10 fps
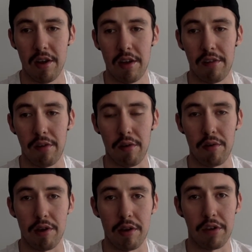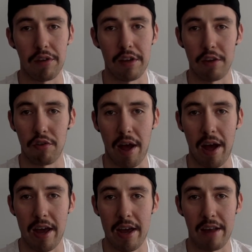So you can just need to
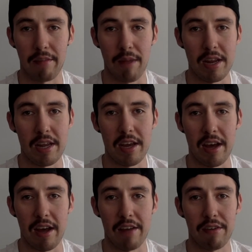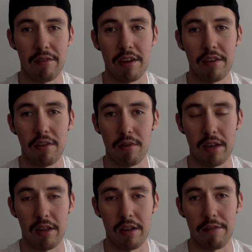try as many as you need to
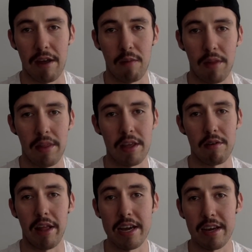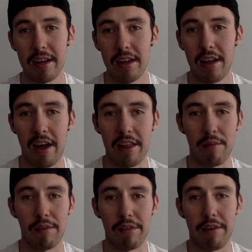until you find one that you like. And then
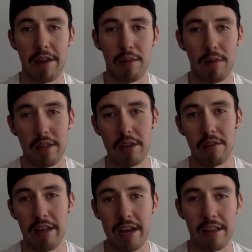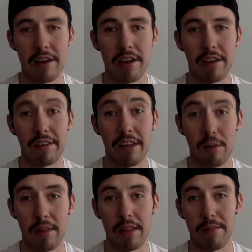once you find the one that you like, then you need to stick
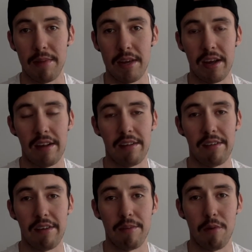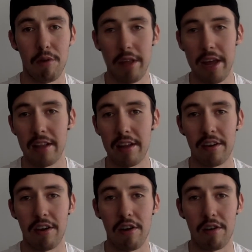with it, because you're more likely to
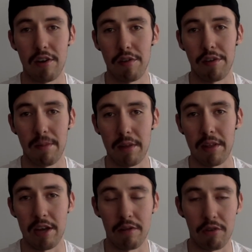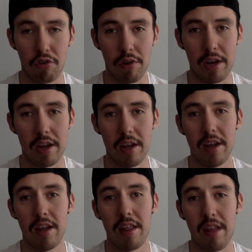go and do something that you enjoy
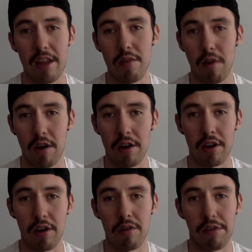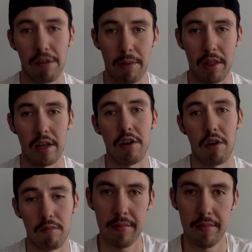than you are to go and do something that you don't.